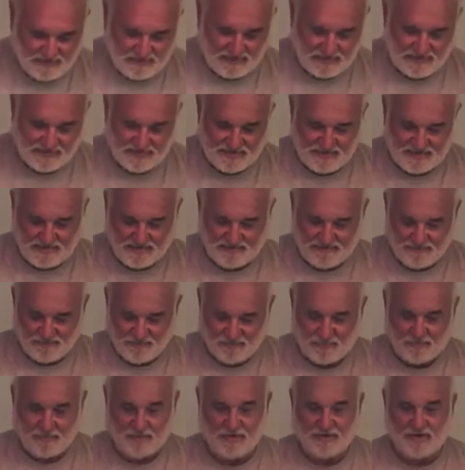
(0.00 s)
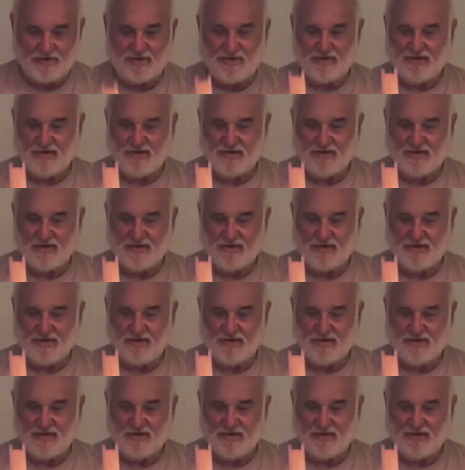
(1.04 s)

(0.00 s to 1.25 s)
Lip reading: Like I said, you have 4 per